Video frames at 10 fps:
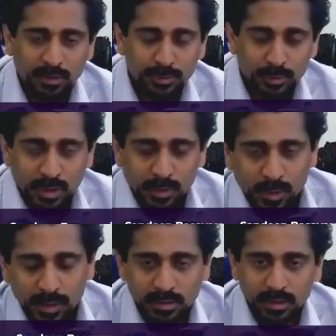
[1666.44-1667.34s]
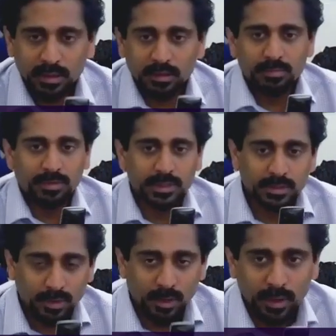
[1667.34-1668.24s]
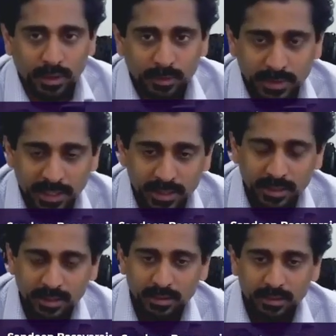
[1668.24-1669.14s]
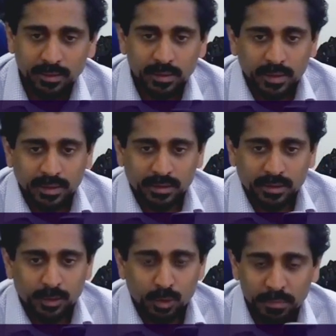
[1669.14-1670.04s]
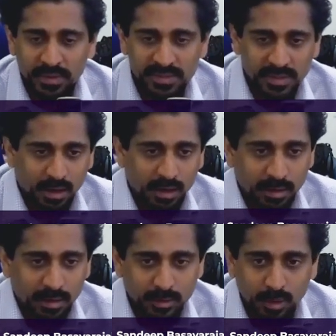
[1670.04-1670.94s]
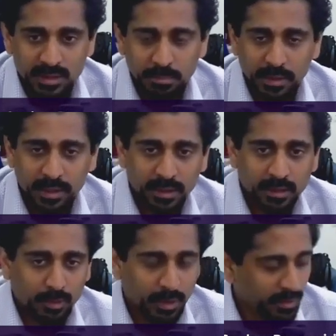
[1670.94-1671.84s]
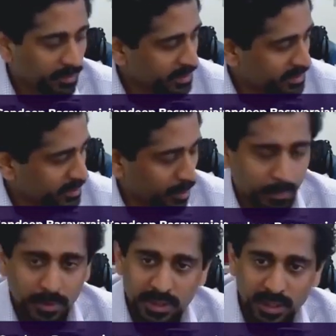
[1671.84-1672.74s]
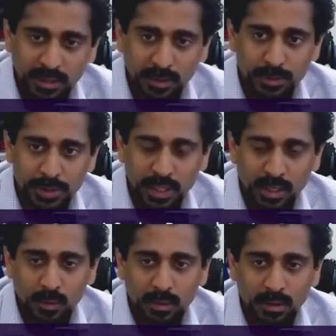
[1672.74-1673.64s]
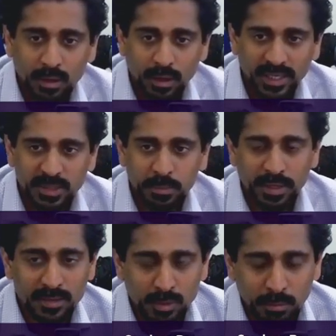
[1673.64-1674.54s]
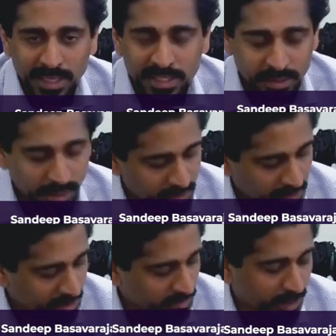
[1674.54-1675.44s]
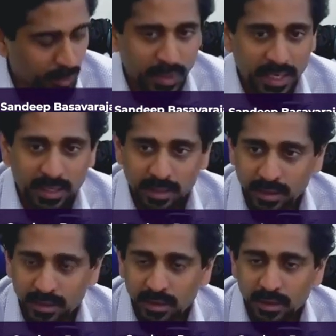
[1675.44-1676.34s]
Good afternoon, everyone. First of all, I would like to thank the EuroPCR and Concept Medical for giving us this opportunity to share our experience on Magic Touch in this very unique